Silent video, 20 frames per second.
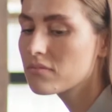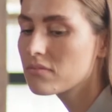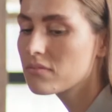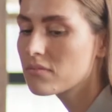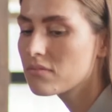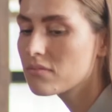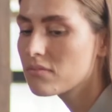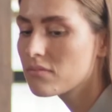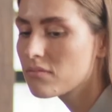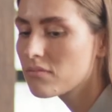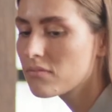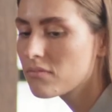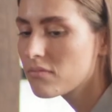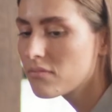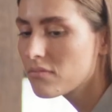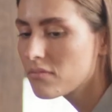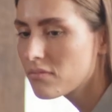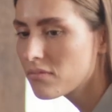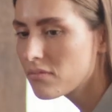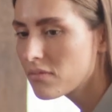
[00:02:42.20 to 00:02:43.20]

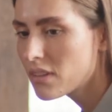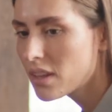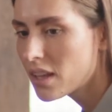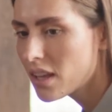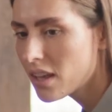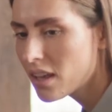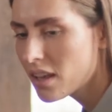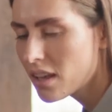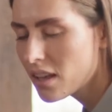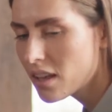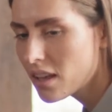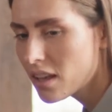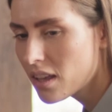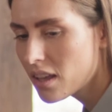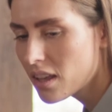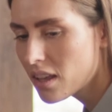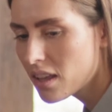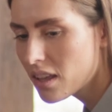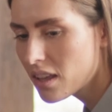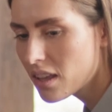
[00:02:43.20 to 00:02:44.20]

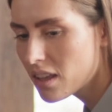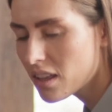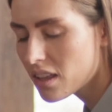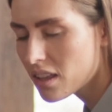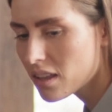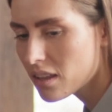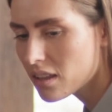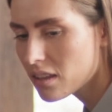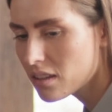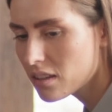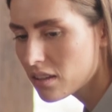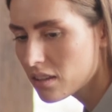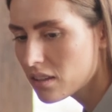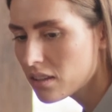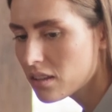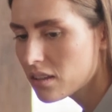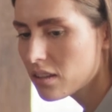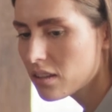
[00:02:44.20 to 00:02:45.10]
The person shown says nothing.